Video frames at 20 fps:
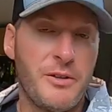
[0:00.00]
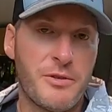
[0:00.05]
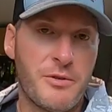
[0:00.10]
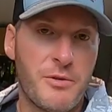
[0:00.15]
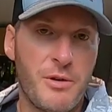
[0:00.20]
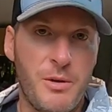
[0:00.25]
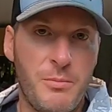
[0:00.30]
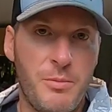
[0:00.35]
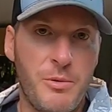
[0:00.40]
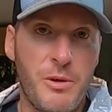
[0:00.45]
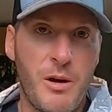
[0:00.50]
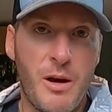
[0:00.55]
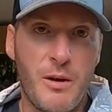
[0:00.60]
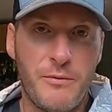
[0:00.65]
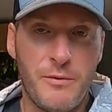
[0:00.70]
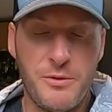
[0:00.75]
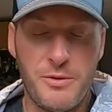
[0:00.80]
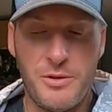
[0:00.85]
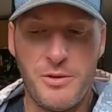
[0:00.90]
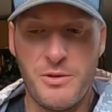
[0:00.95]
to scrape it
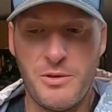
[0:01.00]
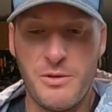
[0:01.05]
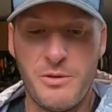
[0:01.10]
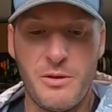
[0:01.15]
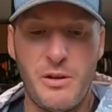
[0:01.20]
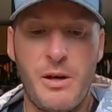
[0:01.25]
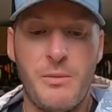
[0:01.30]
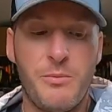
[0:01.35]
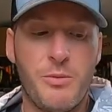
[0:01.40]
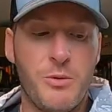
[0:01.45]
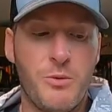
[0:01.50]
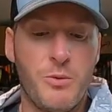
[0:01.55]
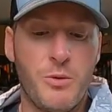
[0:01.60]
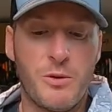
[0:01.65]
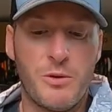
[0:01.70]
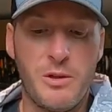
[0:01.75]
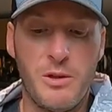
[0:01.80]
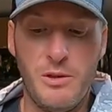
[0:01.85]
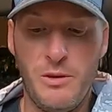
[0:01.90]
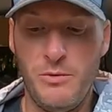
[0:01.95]
off. It just is a lot more
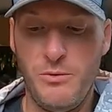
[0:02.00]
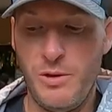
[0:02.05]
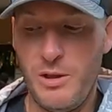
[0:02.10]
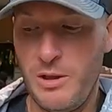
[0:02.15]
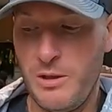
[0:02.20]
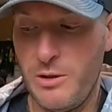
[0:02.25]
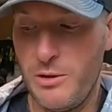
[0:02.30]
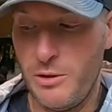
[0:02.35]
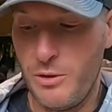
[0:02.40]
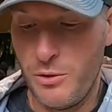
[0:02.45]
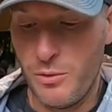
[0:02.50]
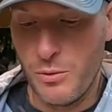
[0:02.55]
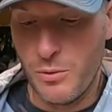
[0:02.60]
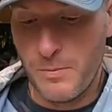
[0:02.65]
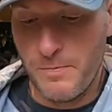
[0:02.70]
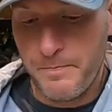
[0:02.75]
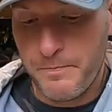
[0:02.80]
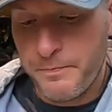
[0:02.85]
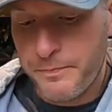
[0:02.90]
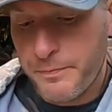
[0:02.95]
work than you need to
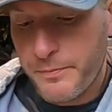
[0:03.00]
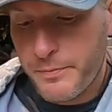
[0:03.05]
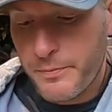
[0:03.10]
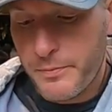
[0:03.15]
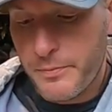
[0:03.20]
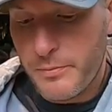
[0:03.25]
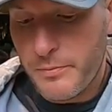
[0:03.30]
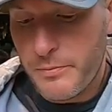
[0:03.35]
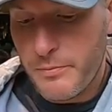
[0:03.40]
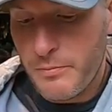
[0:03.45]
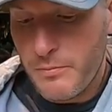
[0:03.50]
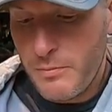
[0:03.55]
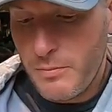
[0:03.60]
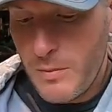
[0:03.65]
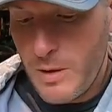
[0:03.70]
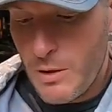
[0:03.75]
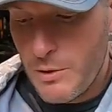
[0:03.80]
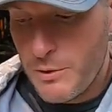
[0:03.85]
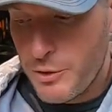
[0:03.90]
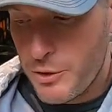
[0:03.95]
do.
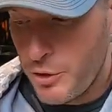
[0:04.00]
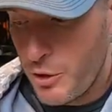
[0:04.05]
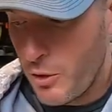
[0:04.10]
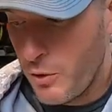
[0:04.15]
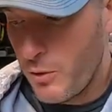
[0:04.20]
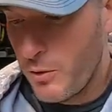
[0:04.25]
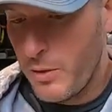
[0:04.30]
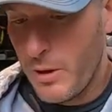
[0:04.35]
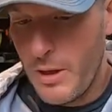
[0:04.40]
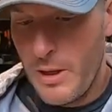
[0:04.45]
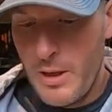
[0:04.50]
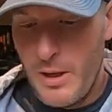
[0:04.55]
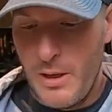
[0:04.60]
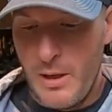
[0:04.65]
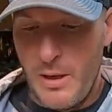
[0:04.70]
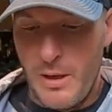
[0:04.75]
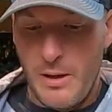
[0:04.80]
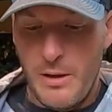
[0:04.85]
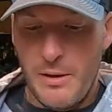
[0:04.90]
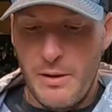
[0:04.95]
So,
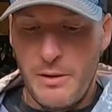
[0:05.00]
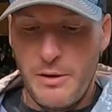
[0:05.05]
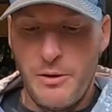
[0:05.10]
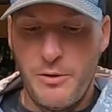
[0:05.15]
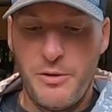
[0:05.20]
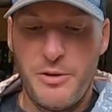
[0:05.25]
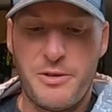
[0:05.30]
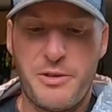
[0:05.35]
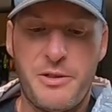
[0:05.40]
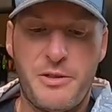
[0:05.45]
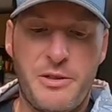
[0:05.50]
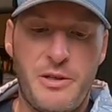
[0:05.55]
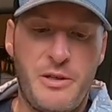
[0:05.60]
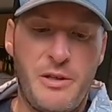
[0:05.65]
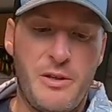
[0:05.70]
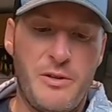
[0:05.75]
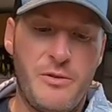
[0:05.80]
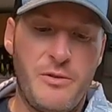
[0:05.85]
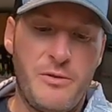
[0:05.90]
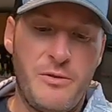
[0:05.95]
you know, this is
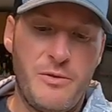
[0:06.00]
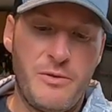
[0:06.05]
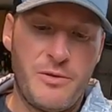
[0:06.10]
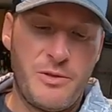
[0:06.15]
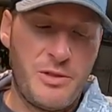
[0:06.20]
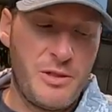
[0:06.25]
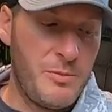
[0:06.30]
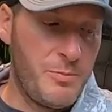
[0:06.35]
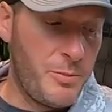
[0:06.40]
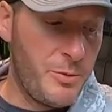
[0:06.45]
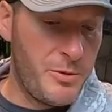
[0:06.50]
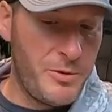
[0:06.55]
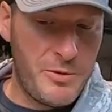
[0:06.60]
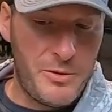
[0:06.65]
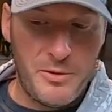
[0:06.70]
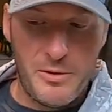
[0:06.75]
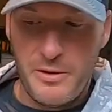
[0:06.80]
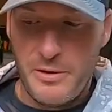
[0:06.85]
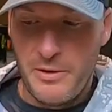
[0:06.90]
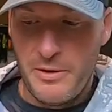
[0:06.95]
another
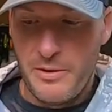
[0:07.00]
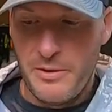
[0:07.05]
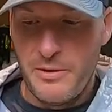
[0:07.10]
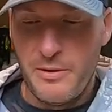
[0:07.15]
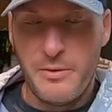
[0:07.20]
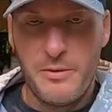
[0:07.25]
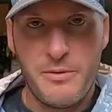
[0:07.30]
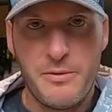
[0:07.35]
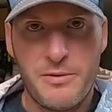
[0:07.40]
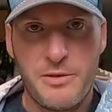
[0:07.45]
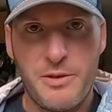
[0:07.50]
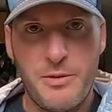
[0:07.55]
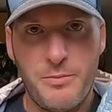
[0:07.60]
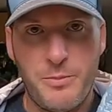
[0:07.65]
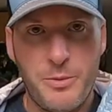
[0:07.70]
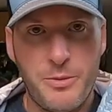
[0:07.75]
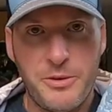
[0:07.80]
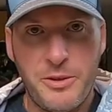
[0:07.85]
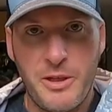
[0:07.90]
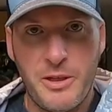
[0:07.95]
simple
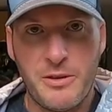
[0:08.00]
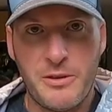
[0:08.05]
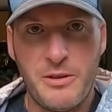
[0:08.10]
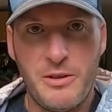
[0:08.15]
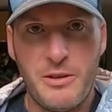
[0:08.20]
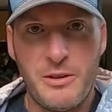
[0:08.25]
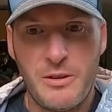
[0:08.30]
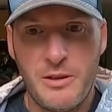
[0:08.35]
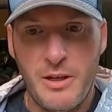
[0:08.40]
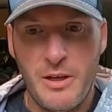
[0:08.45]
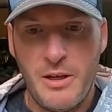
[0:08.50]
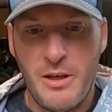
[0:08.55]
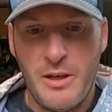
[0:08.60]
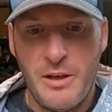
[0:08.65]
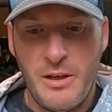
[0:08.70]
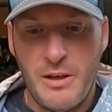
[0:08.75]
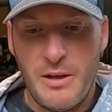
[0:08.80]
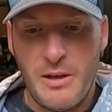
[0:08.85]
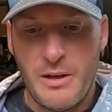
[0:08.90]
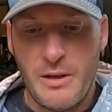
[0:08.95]
technique,
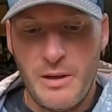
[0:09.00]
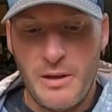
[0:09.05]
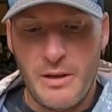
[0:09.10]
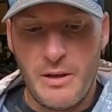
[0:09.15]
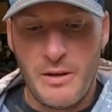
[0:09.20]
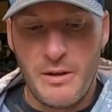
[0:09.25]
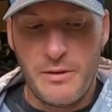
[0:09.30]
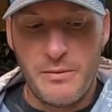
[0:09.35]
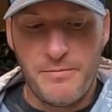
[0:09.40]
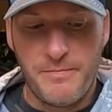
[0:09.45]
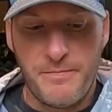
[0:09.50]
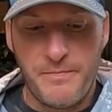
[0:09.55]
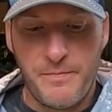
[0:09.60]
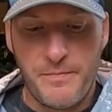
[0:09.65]
or